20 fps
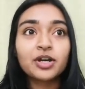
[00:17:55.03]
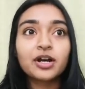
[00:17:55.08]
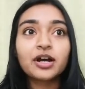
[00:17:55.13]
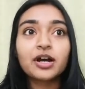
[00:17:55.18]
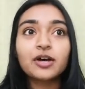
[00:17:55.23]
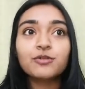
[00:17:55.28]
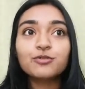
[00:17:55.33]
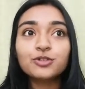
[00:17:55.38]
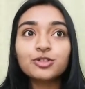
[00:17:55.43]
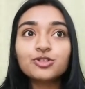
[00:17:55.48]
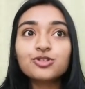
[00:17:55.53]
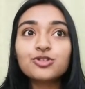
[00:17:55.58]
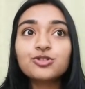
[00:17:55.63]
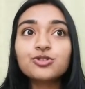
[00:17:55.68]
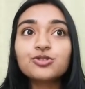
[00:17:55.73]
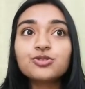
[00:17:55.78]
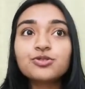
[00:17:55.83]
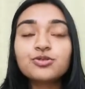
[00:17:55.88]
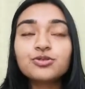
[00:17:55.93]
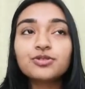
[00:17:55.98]
I want you
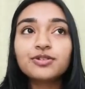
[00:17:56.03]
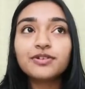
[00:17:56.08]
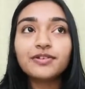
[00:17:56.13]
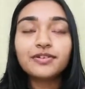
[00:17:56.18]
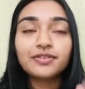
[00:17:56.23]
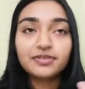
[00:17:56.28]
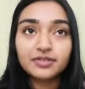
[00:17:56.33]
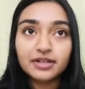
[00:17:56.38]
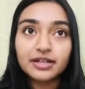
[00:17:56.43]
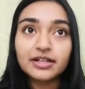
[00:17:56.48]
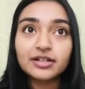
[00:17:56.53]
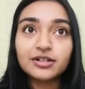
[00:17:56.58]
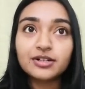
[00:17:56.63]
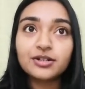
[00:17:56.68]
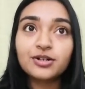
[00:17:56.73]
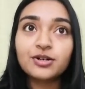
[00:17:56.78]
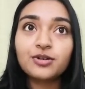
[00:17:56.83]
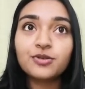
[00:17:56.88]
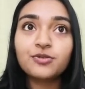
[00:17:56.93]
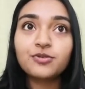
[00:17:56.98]
to think
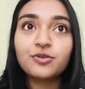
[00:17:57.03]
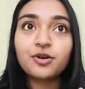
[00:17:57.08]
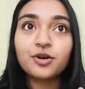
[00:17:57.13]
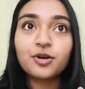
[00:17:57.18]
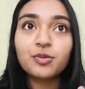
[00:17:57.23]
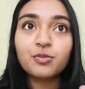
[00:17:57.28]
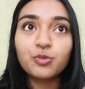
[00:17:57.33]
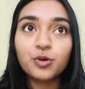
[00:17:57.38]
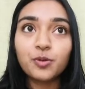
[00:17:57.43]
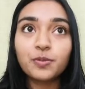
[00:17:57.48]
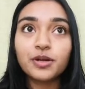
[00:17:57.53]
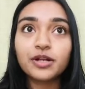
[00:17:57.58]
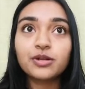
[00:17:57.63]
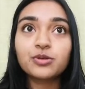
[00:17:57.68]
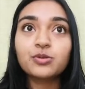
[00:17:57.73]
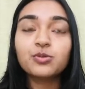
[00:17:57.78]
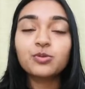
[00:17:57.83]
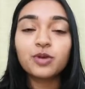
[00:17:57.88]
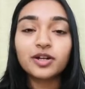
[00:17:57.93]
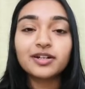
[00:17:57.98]
for a moment,
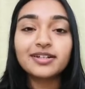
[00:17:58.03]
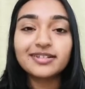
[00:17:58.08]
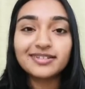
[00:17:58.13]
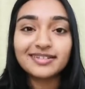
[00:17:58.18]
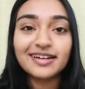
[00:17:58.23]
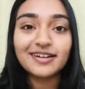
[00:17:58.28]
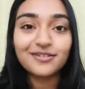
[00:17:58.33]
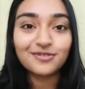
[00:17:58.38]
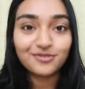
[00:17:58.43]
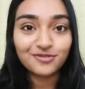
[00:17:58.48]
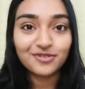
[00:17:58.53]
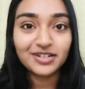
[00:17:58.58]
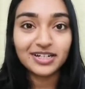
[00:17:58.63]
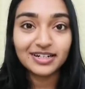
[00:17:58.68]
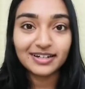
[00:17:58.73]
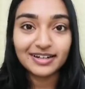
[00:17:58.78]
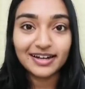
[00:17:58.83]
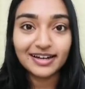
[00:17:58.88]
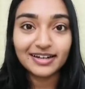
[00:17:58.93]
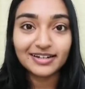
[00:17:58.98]
what does that
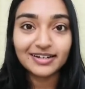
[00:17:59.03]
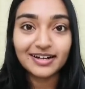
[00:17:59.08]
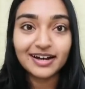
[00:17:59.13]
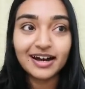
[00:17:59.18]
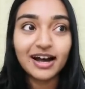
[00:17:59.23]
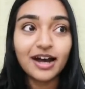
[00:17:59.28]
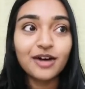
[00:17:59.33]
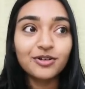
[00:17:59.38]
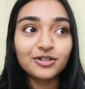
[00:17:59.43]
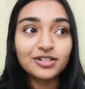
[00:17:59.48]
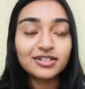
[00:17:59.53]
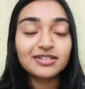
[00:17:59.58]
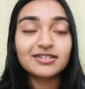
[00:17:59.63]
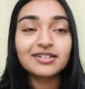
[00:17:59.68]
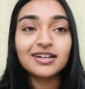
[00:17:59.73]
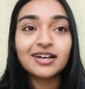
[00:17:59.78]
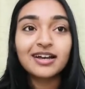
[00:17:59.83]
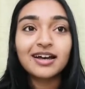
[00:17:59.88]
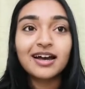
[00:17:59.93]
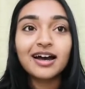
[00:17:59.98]
feel like? How does
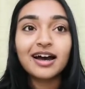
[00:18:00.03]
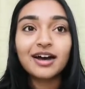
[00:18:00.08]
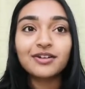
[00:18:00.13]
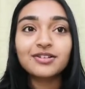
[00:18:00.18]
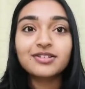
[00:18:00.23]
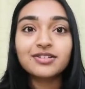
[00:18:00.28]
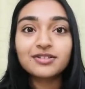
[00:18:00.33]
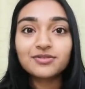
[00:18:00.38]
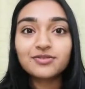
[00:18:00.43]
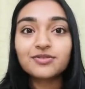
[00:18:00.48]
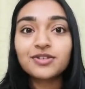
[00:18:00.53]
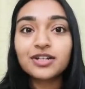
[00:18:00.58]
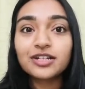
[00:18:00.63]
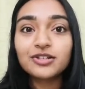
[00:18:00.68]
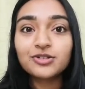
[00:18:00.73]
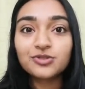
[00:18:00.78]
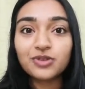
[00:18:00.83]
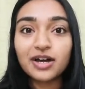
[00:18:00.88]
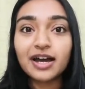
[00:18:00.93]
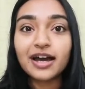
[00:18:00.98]
it feel
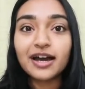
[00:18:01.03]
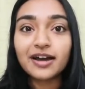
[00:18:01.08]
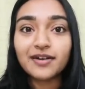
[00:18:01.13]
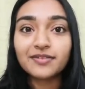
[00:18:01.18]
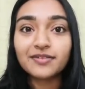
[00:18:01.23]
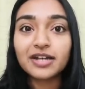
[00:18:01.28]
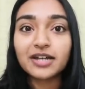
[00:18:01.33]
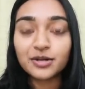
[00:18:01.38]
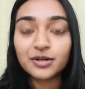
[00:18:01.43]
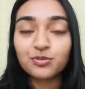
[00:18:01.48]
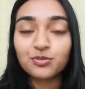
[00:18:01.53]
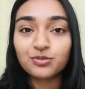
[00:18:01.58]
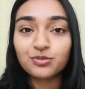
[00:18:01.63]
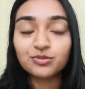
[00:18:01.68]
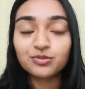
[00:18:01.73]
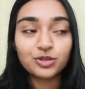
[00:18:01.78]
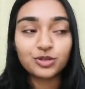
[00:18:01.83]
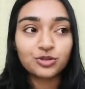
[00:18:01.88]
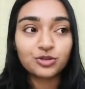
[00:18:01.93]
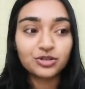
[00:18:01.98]
to have that,
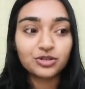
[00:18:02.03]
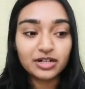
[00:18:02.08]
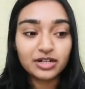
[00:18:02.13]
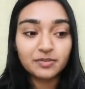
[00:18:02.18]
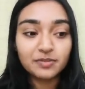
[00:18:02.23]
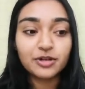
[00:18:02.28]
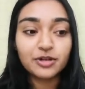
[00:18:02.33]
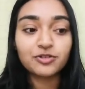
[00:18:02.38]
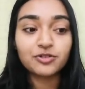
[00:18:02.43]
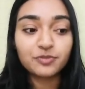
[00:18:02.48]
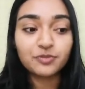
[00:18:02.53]
that amount